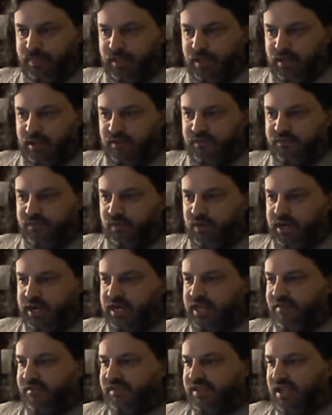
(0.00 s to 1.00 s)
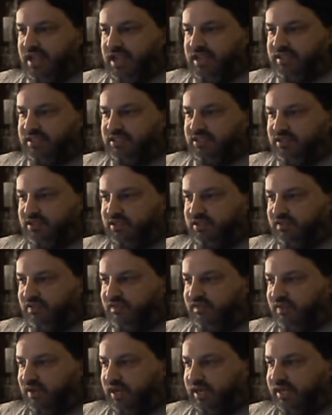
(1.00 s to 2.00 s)
a variety of tests to
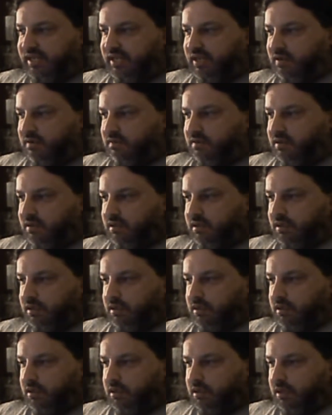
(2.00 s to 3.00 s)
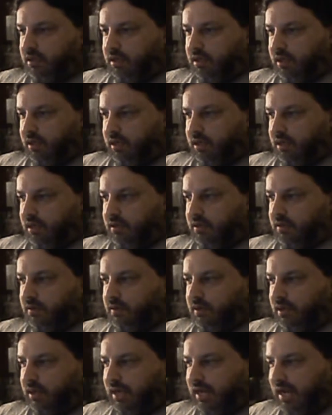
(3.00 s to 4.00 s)
find out uh,
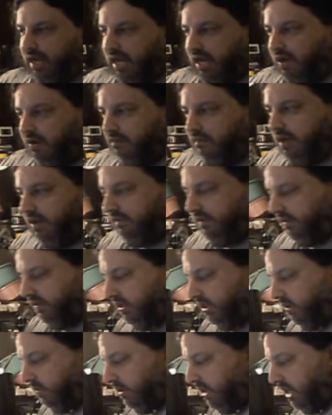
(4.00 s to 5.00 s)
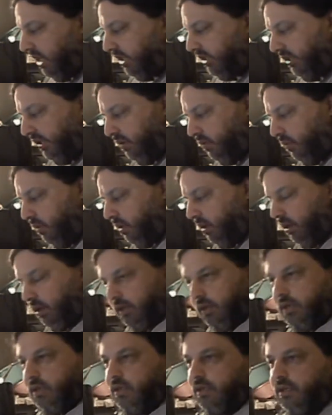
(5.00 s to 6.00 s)
how everything would actually
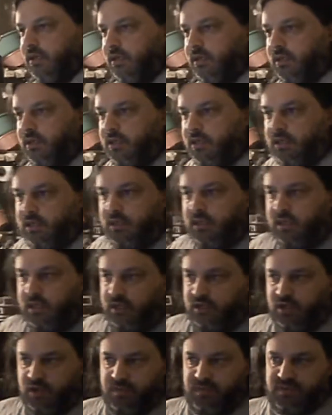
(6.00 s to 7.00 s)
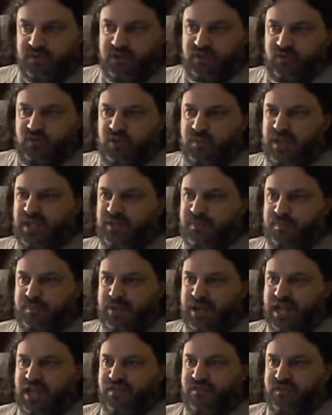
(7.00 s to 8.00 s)
work in terms of the best
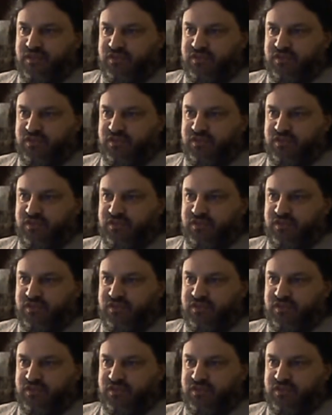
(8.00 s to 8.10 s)
path for